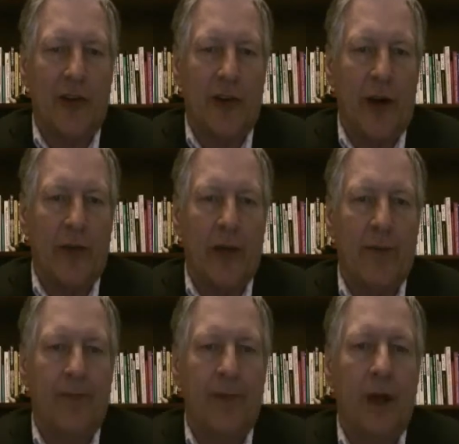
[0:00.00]
Nodrick.
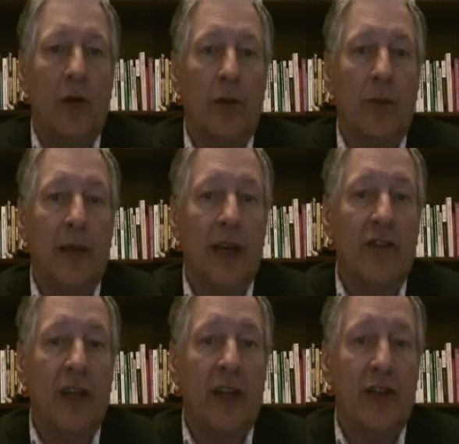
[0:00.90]
I hold a
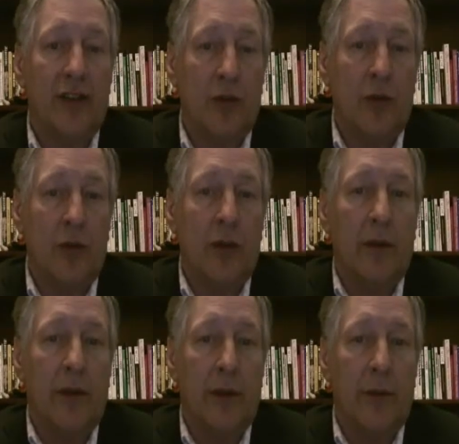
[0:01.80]
PhD in school
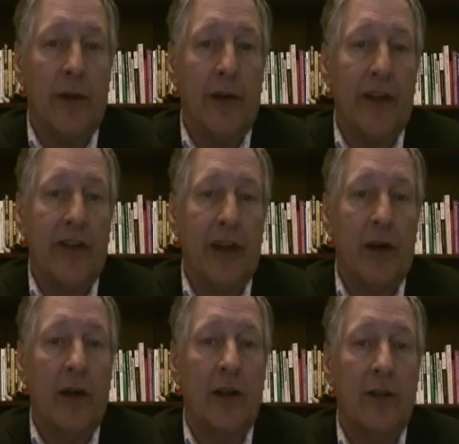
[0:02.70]
and community
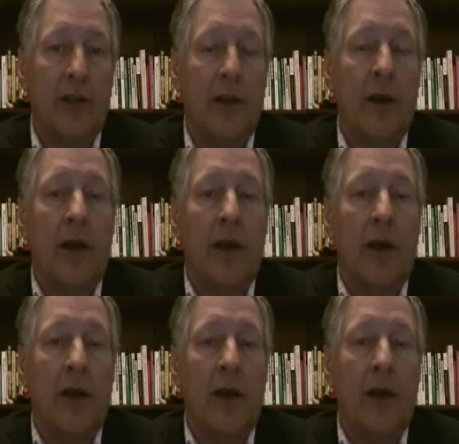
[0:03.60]
psychology